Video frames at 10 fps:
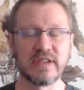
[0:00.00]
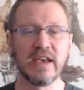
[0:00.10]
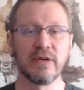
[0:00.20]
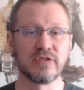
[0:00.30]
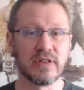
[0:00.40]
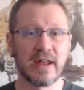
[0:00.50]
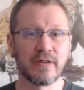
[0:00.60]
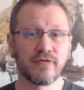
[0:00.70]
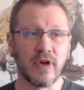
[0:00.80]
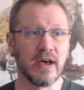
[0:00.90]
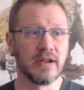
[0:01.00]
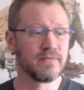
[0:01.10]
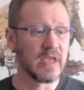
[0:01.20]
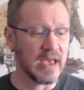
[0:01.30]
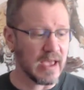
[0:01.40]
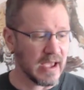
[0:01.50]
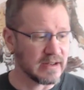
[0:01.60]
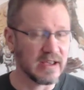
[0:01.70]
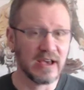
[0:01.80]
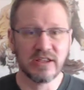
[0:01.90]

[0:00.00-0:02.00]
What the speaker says: It was a lot of fun, and